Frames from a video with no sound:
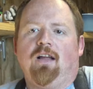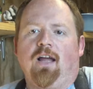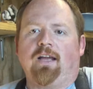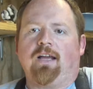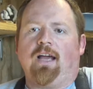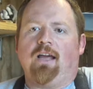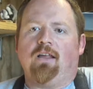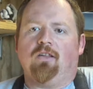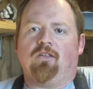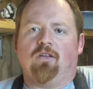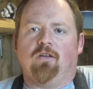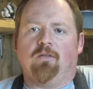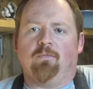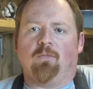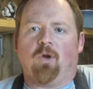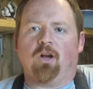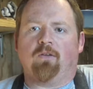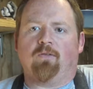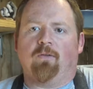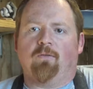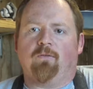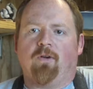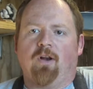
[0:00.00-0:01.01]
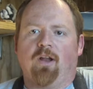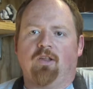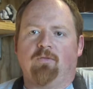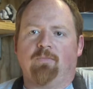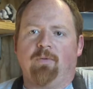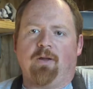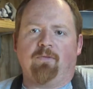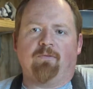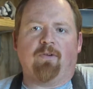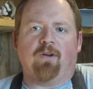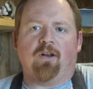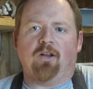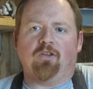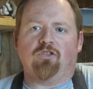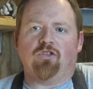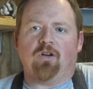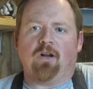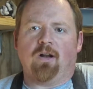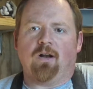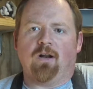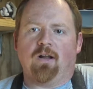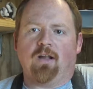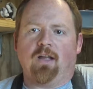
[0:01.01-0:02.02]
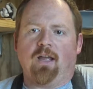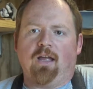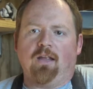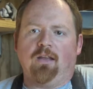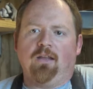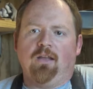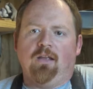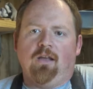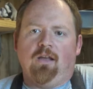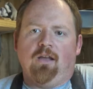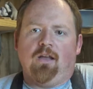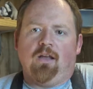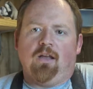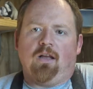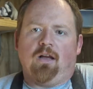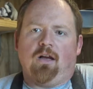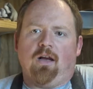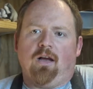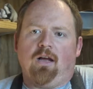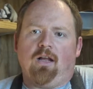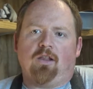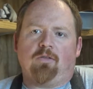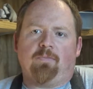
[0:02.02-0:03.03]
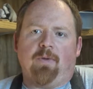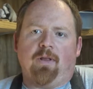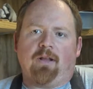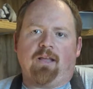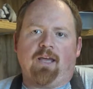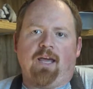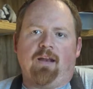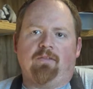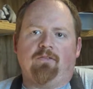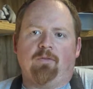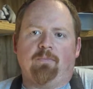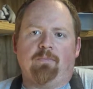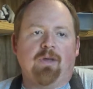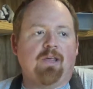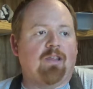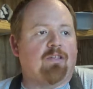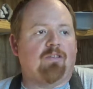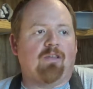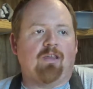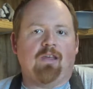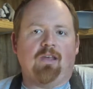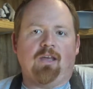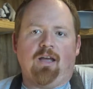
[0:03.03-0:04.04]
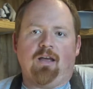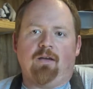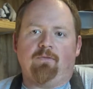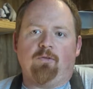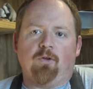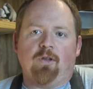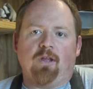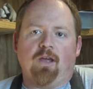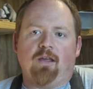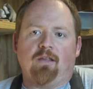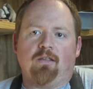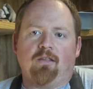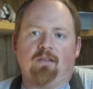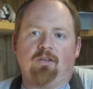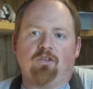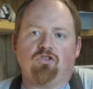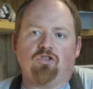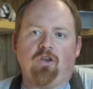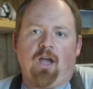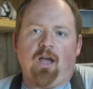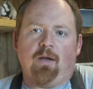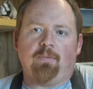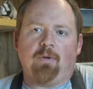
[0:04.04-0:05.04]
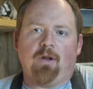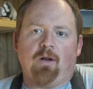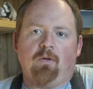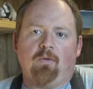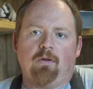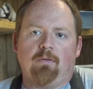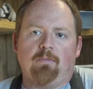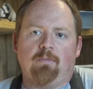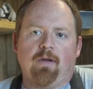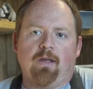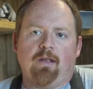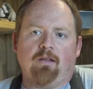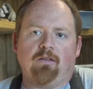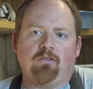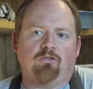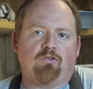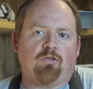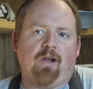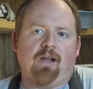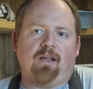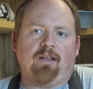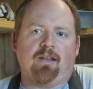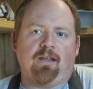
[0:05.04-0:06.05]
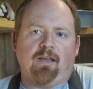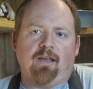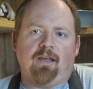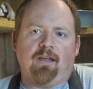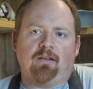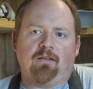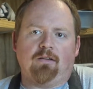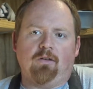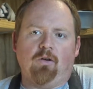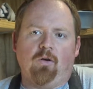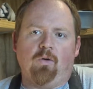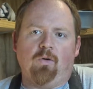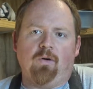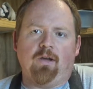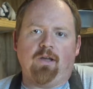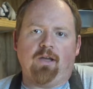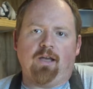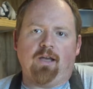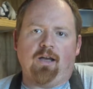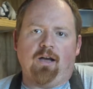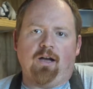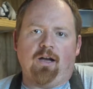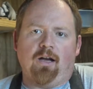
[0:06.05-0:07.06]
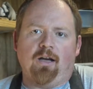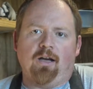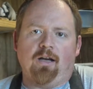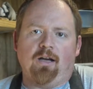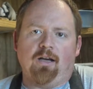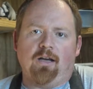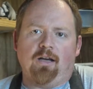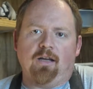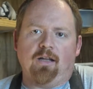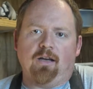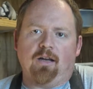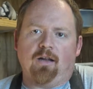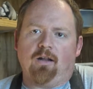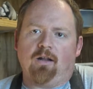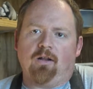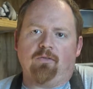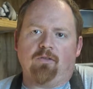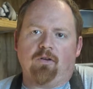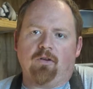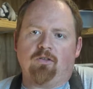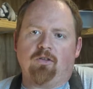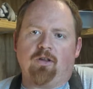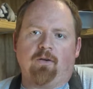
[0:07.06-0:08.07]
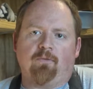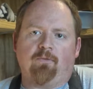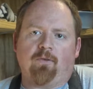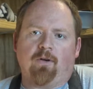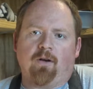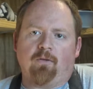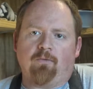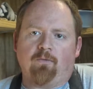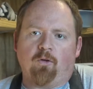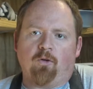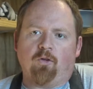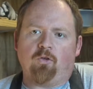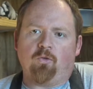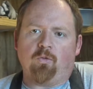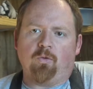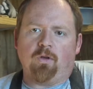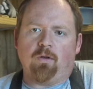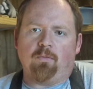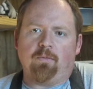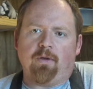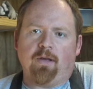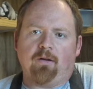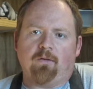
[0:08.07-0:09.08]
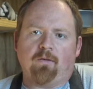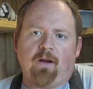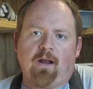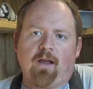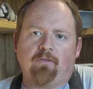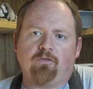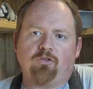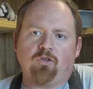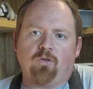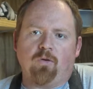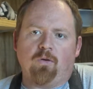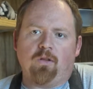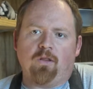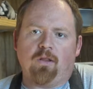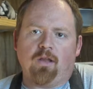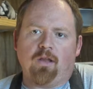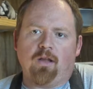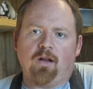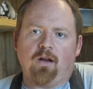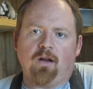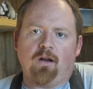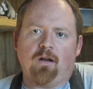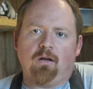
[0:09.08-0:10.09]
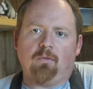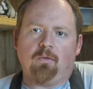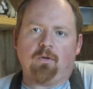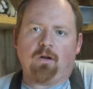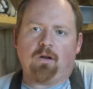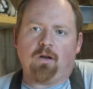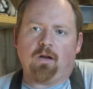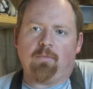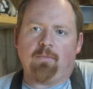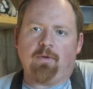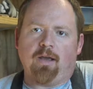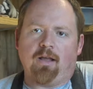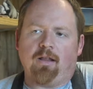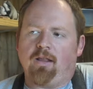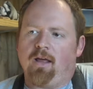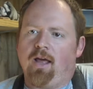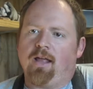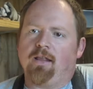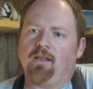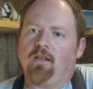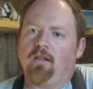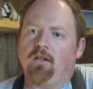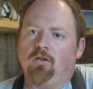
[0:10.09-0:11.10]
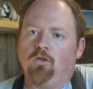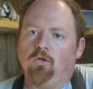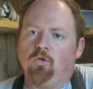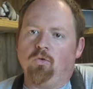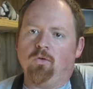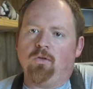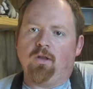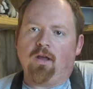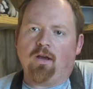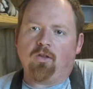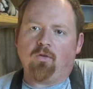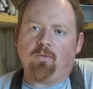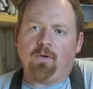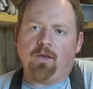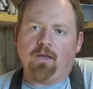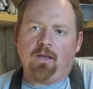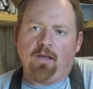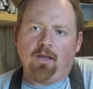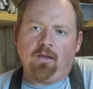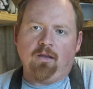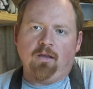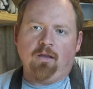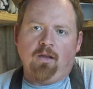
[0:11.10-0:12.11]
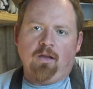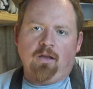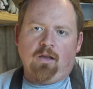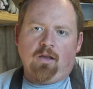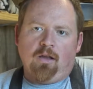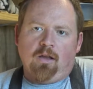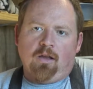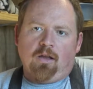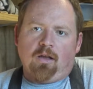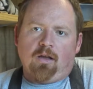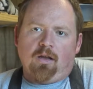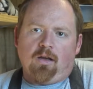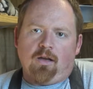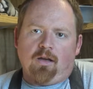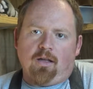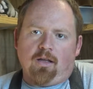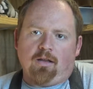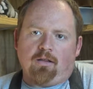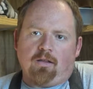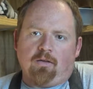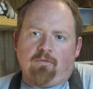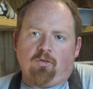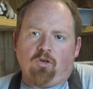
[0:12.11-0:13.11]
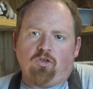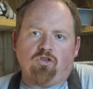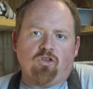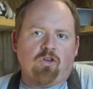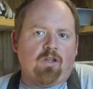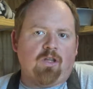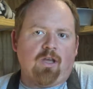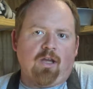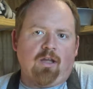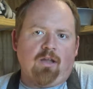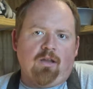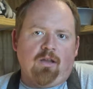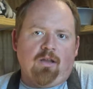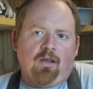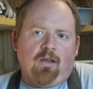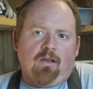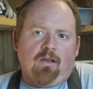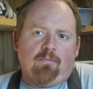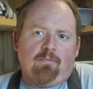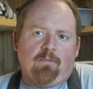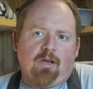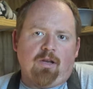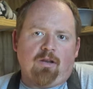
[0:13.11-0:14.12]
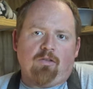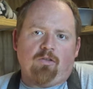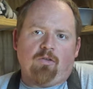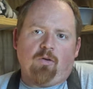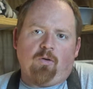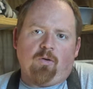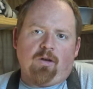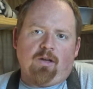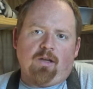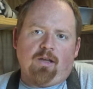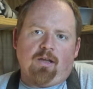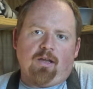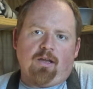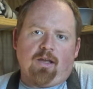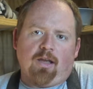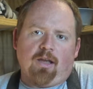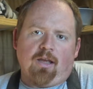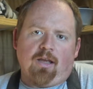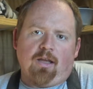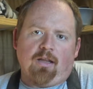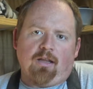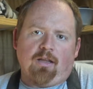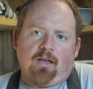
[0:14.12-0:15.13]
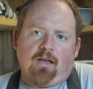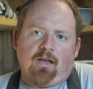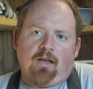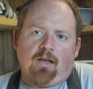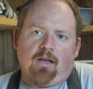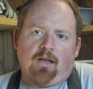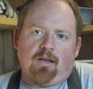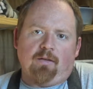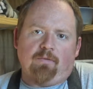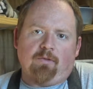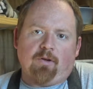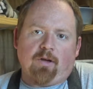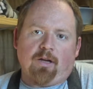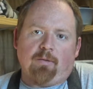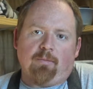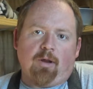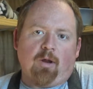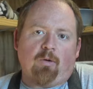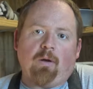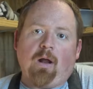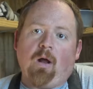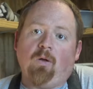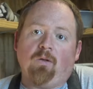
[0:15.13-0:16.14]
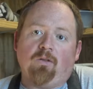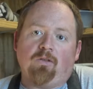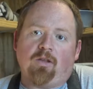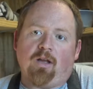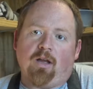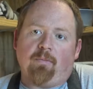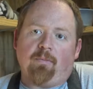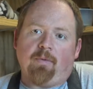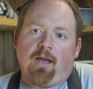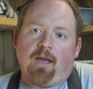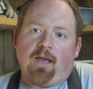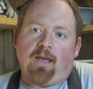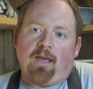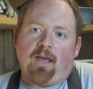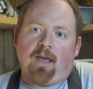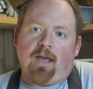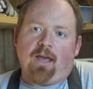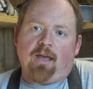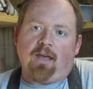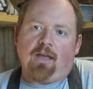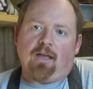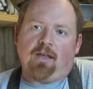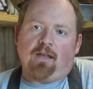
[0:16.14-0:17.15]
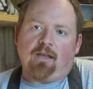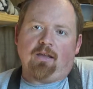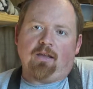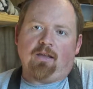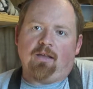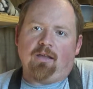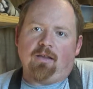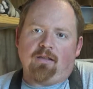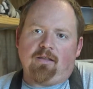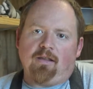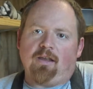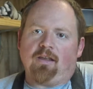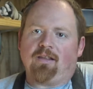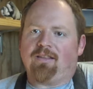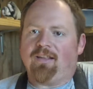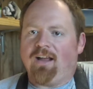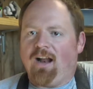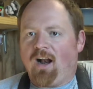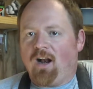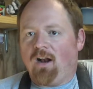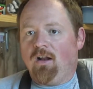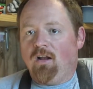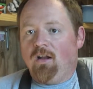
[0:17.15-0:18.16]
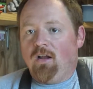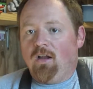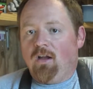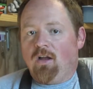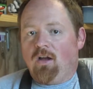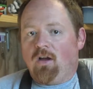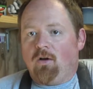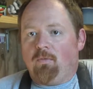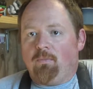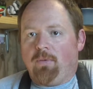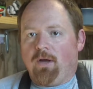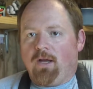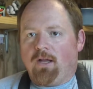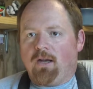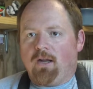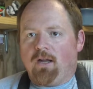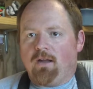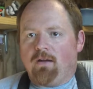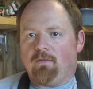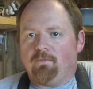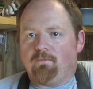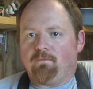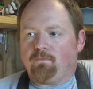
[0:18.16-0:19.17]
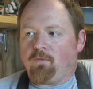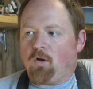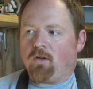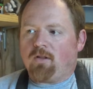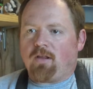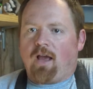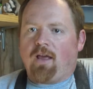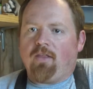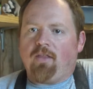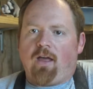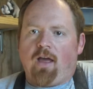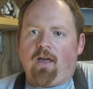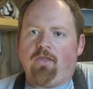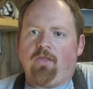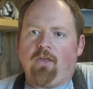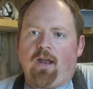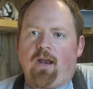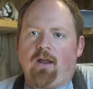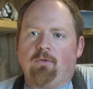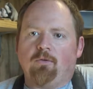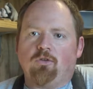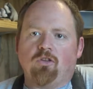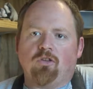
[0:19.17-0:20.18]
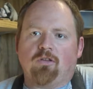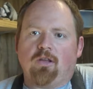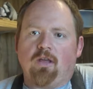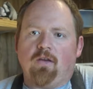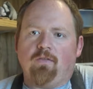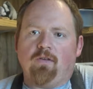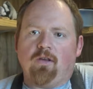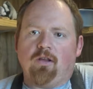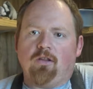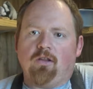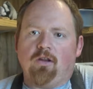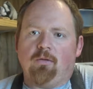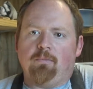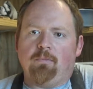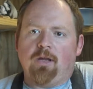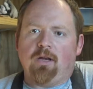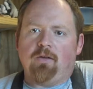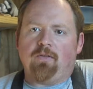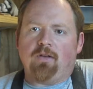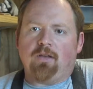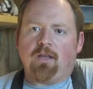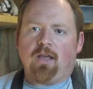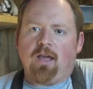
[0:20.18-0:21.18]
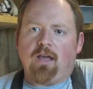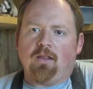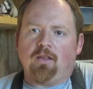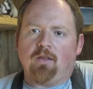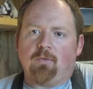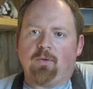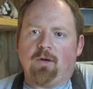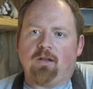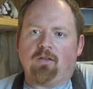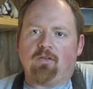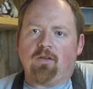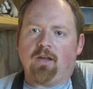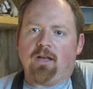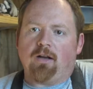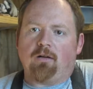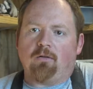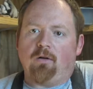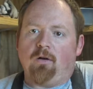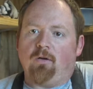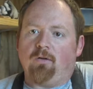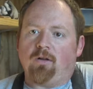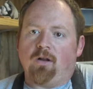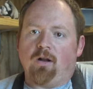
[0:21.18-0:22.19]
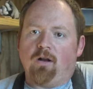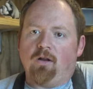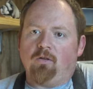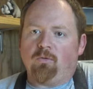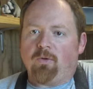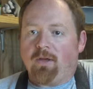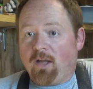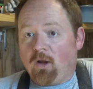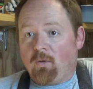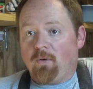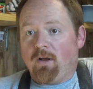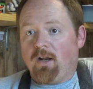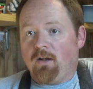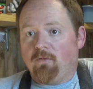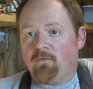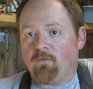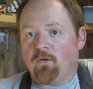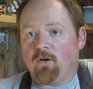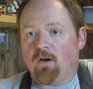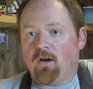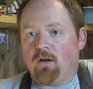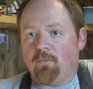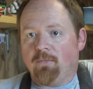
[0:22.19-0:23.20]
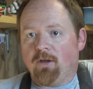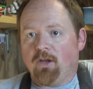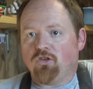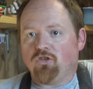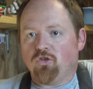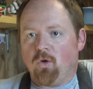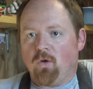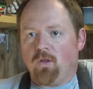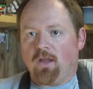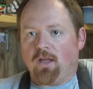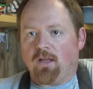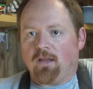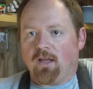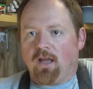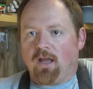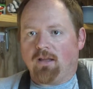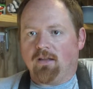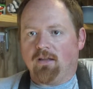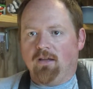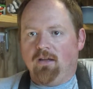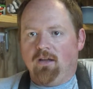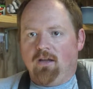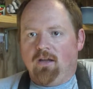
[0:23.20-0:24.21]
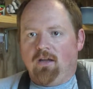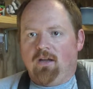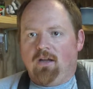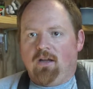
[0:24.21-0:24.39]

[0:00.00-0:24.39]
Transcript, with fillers: Hi guys, Mark from Frostbite Furniture here again. Uh, it's been kind of a busy uh, few days in the shop here. We've been trying to get going on all of our stuff for our first really big craft show of the year. We're going to be at Land the Loon next weekend. Uh, it's in Virginia, Minnesota, and uh, if you're going to be around, stop by and see us there. But uh, first, I, I thought I would just give you a little bit of a taste of what it's like around here as we get ready for a big show like that.